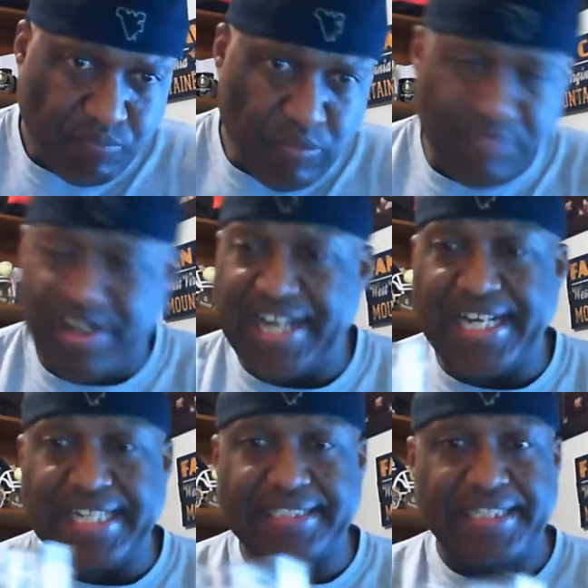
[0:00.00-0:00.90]
Very
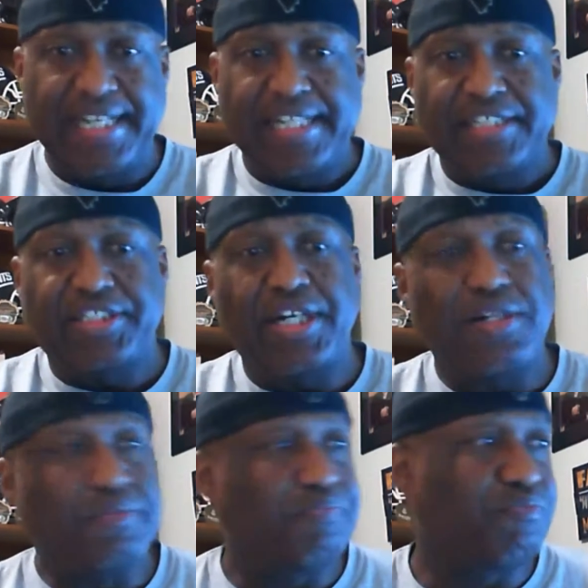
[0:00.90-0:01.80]
nice.
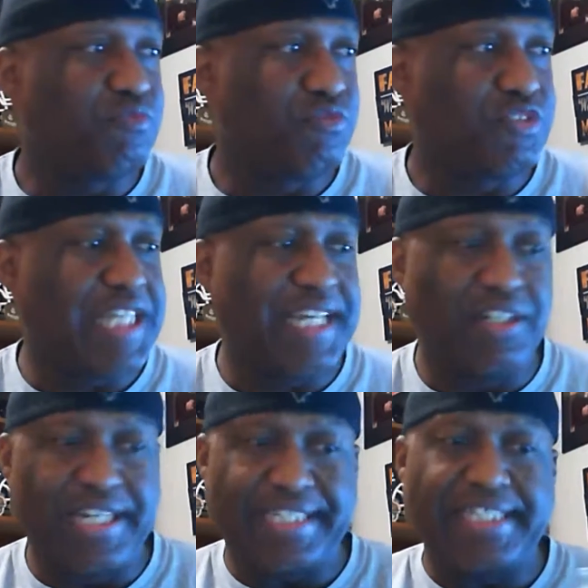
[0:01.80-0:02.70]
So take a
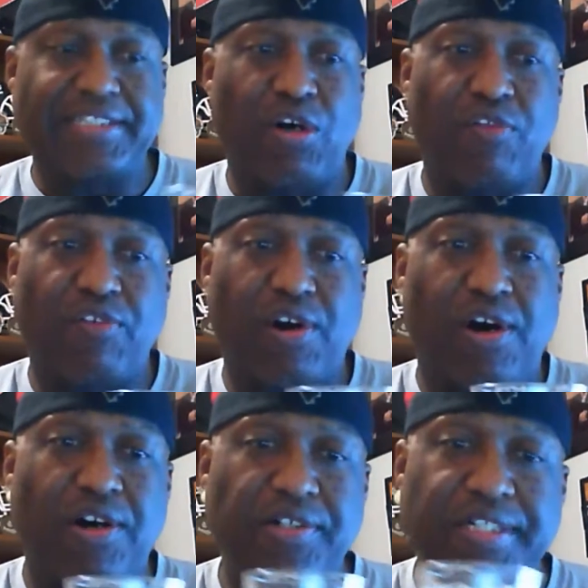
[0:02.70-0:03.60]
look at this
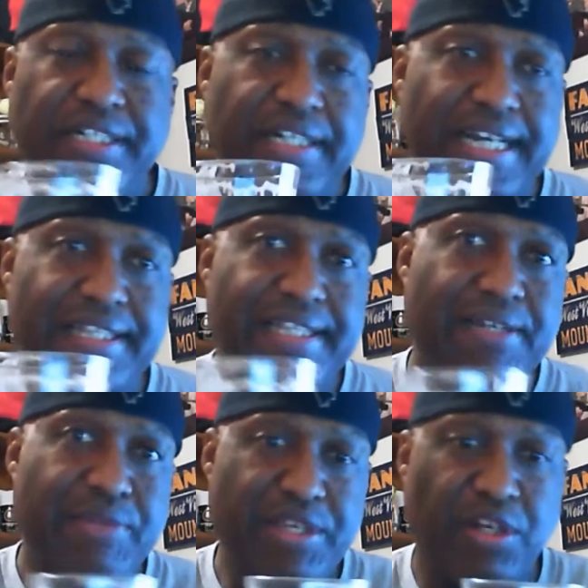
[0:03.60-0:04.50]
overall. I
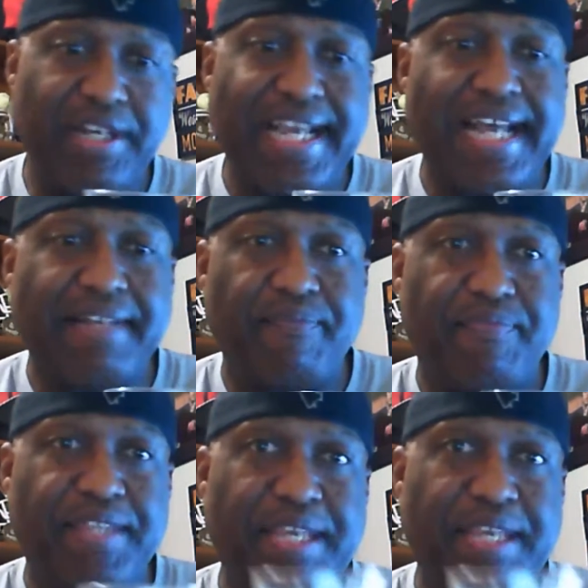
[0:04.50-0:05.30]
think when you look at the